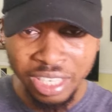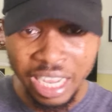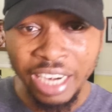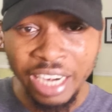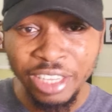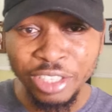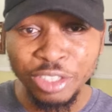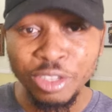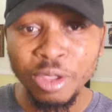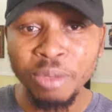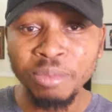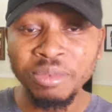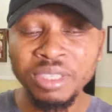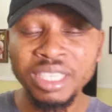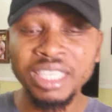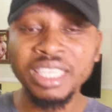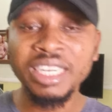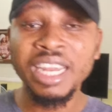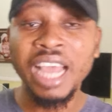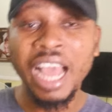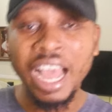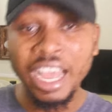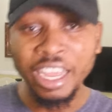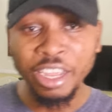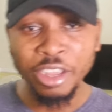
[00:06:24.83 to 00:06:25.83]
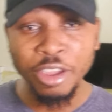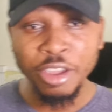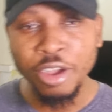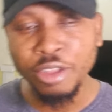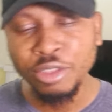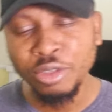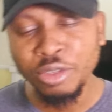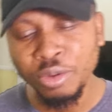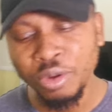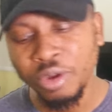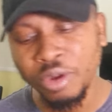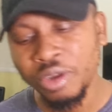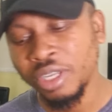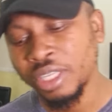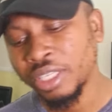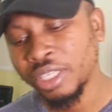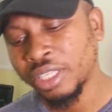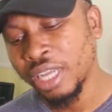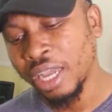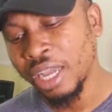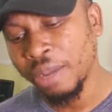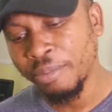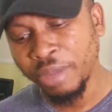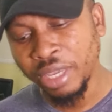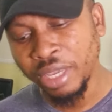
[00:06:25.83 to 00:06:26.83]
That is something I got to
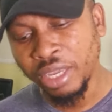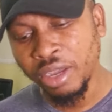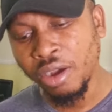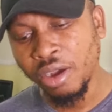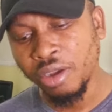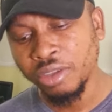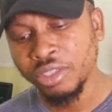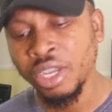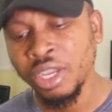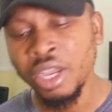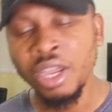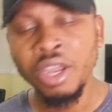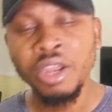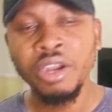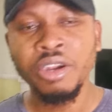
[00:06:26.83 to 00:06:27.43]
understand, because